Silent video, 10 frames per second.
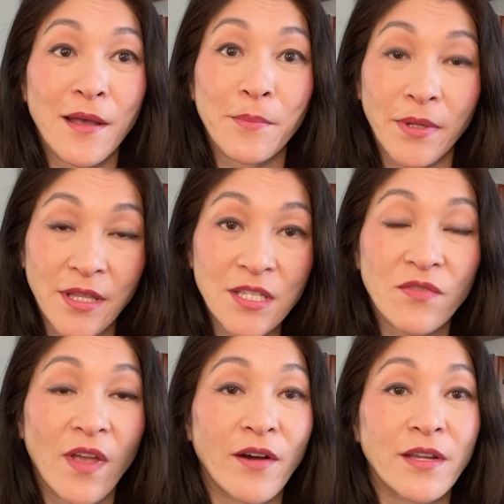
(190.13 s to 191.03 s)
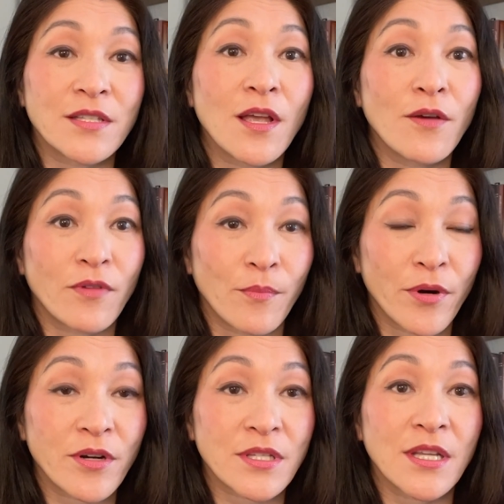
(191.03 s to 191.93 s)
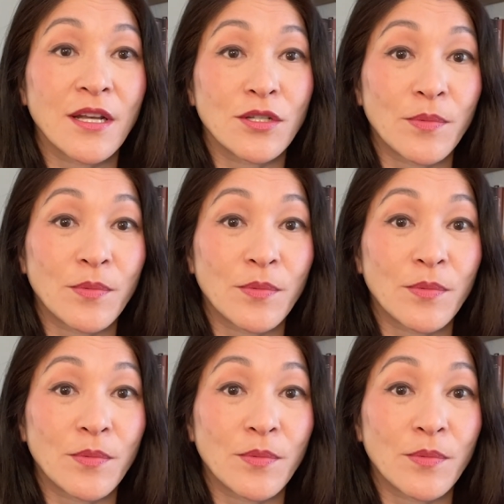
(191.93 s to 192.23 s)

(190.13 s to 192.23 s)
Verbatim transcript: but this varies from person to